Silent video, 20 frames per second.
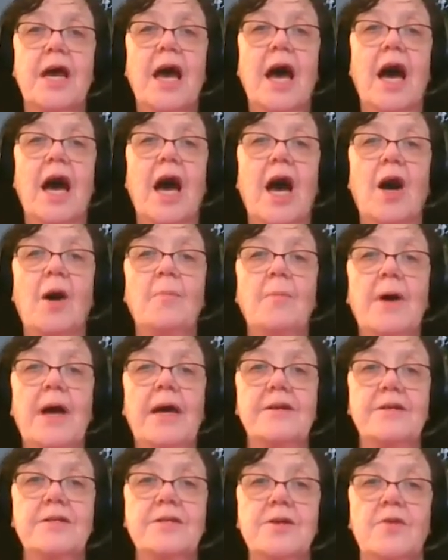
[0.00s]

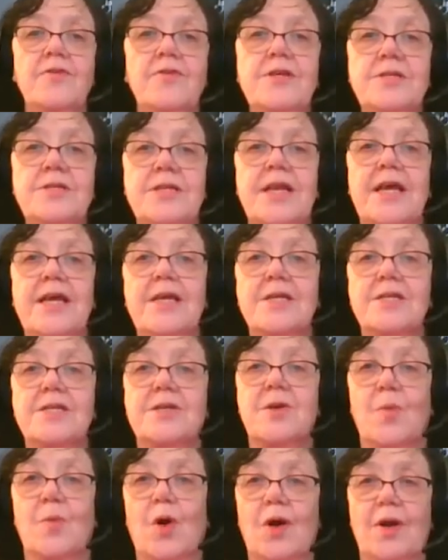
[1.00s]
And so this leads
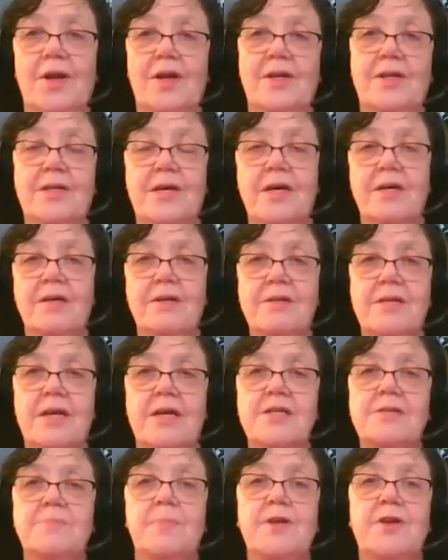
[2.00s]
to what
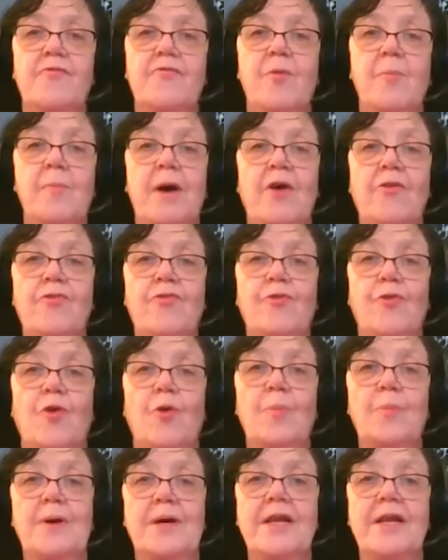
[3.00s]
sounds a bit of a
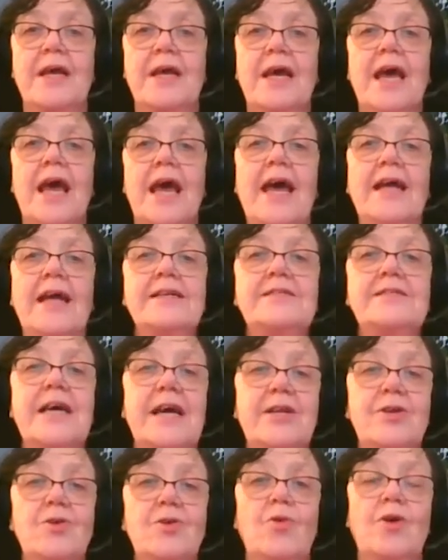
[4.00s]
mouthful, but
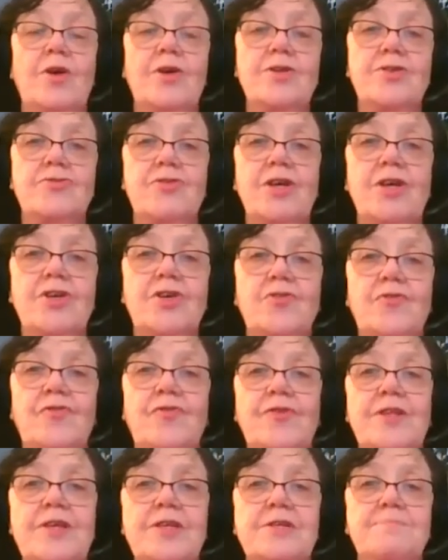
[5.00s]
end-to-end orchestration
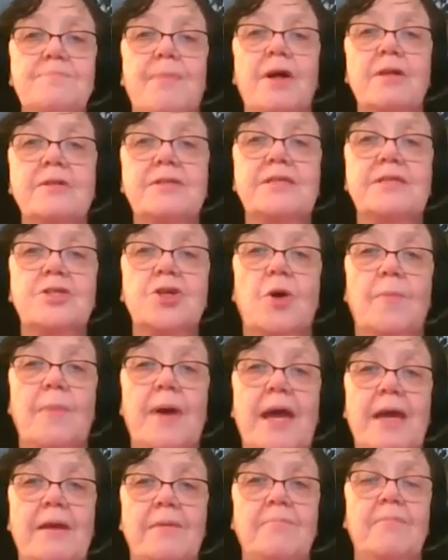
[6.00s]
for this
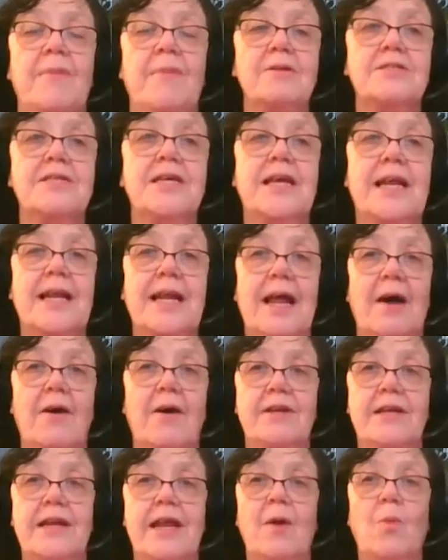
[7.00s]
multi-domain,
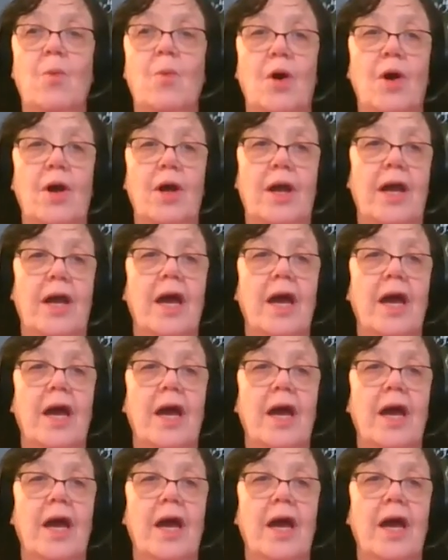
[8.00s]
multi-cloud network